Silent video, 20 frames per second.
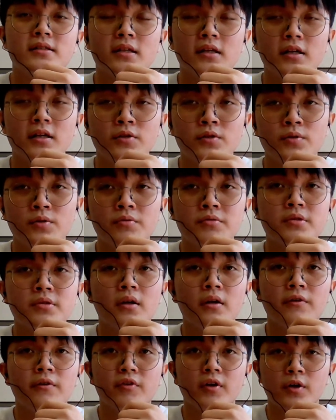single use
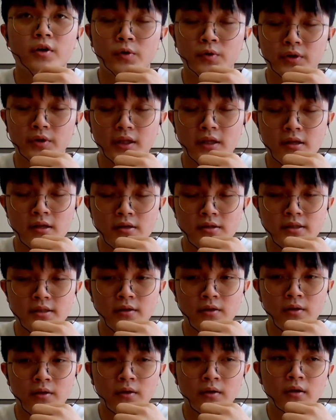of containers
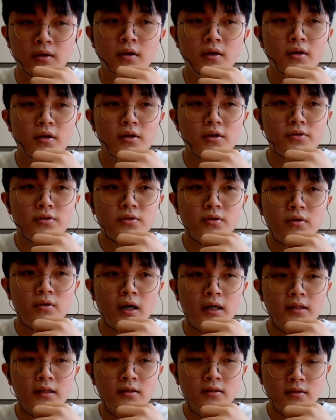and all.
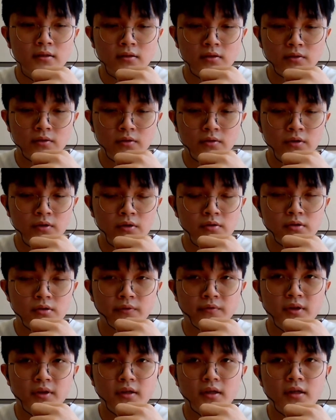So I think those
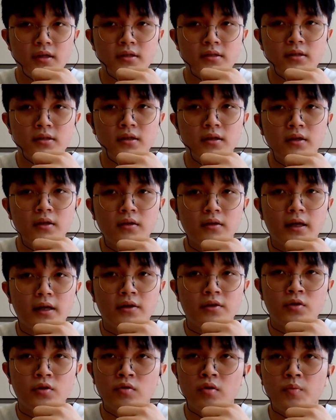of it is
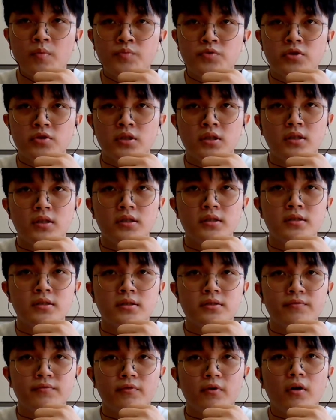like new
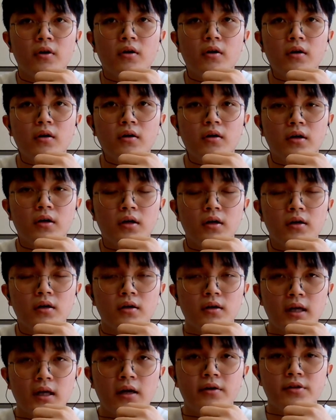opportunities
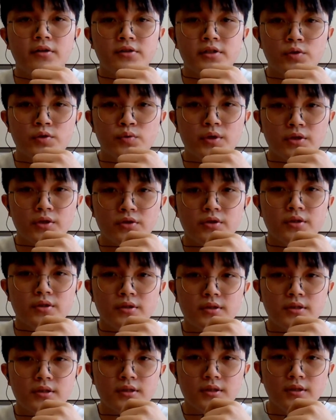for current
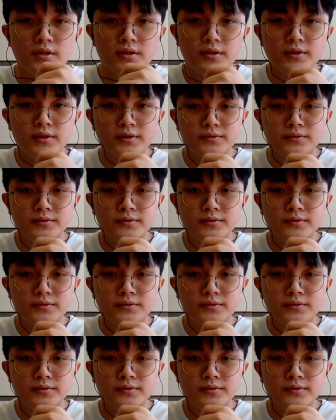situations.